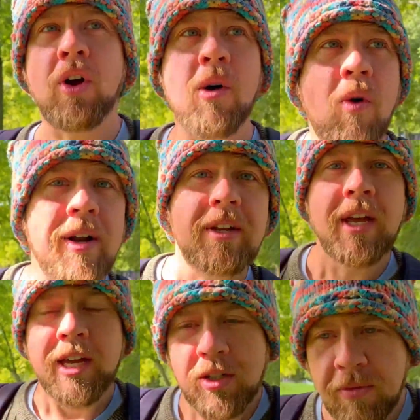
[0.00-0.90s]
I want
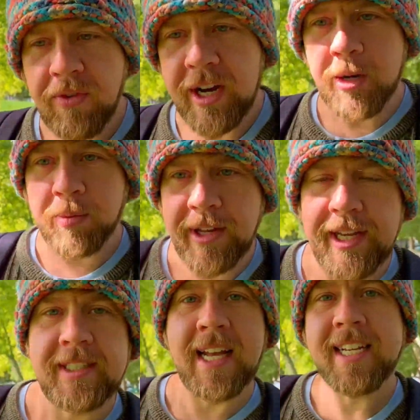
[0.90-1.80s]
to find a
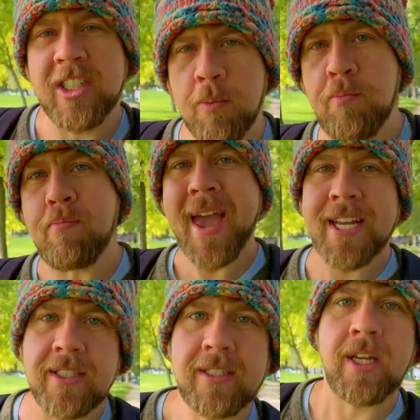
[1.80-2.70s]
place that has the
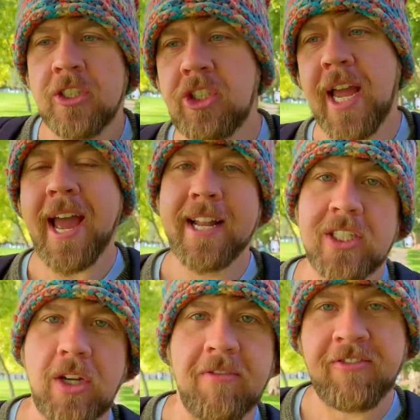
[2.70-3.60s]
best chance
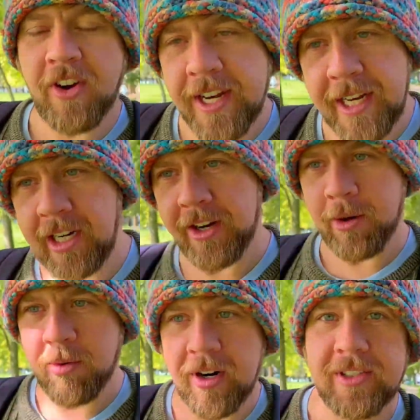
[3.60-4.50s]
of finding Galarian
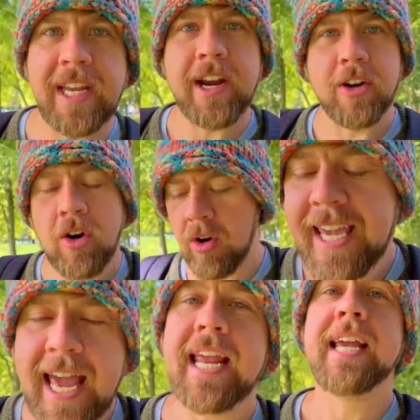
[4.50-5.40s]
birds, ergo
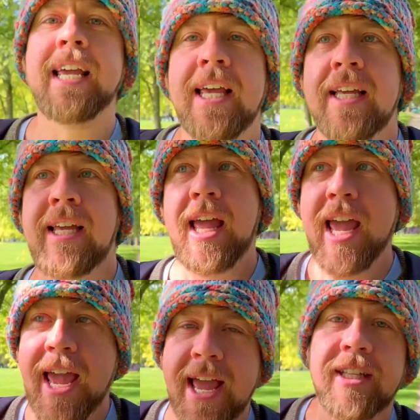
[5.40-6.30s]
getting
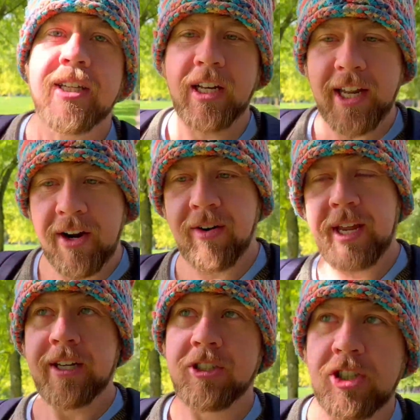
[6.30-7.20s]
a
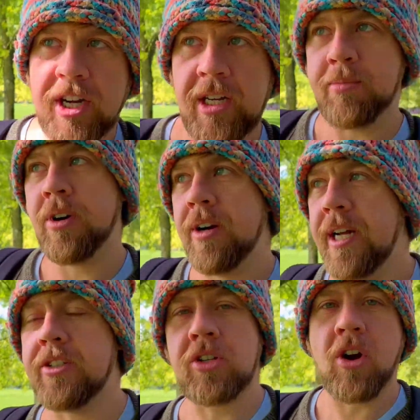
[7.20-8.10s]
Galarian shiny bird.
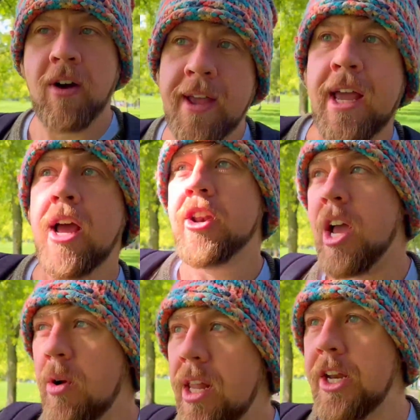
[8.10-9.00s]
And so
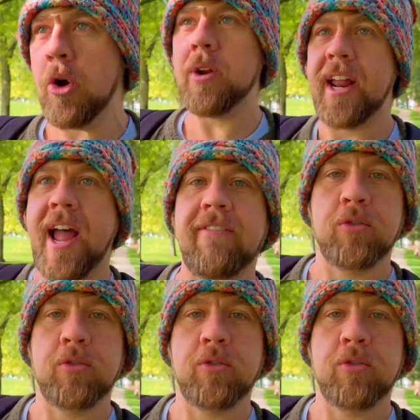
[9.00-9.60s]
now that I know that I have a